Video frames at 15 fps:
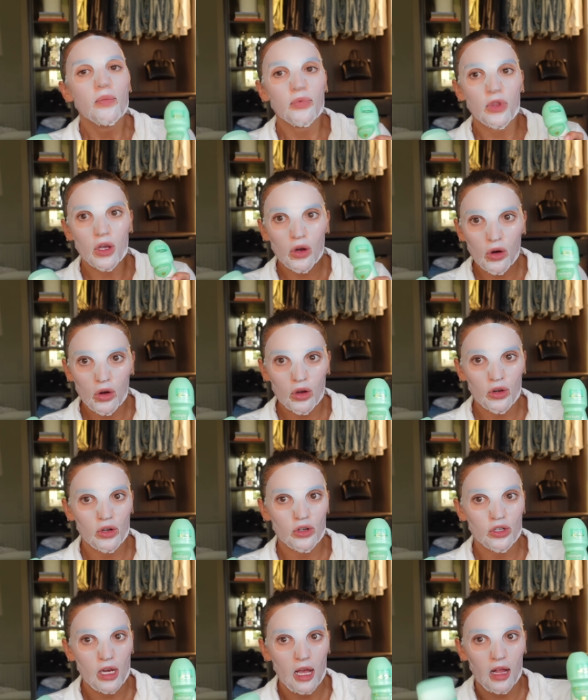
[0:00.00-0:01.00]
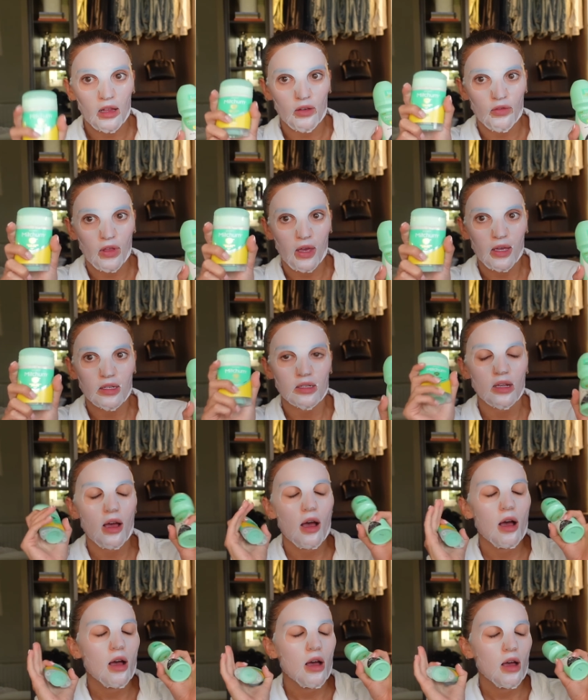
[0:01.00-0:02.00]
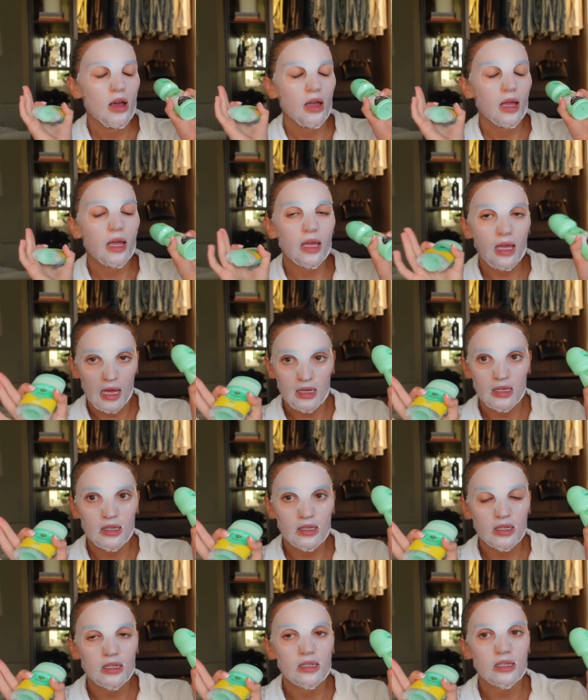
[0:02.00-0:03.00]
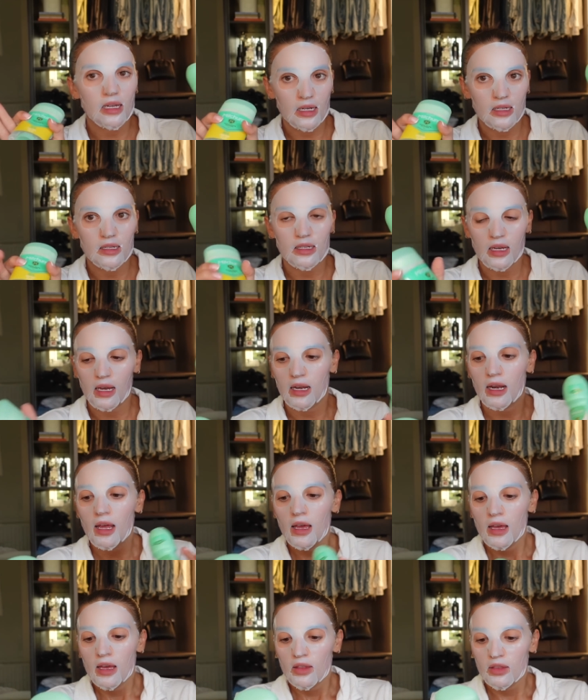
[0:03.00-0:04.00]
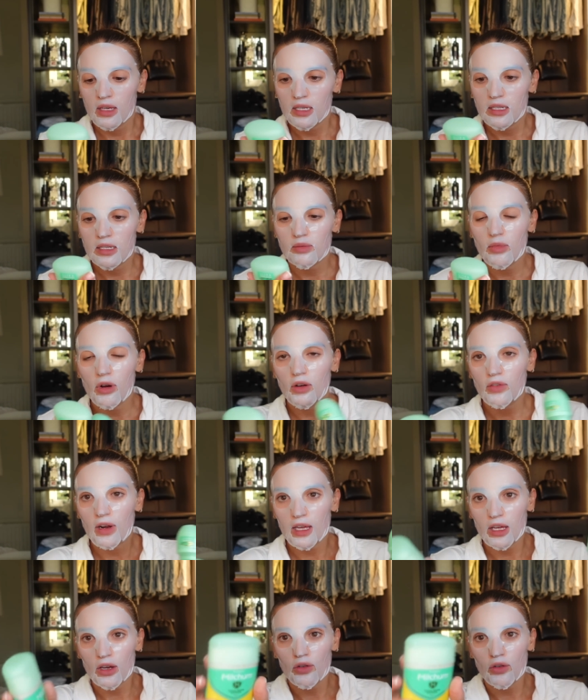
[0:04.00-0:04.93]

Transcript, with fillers: the coconut gel of this, get it. It's insane. This is more of like a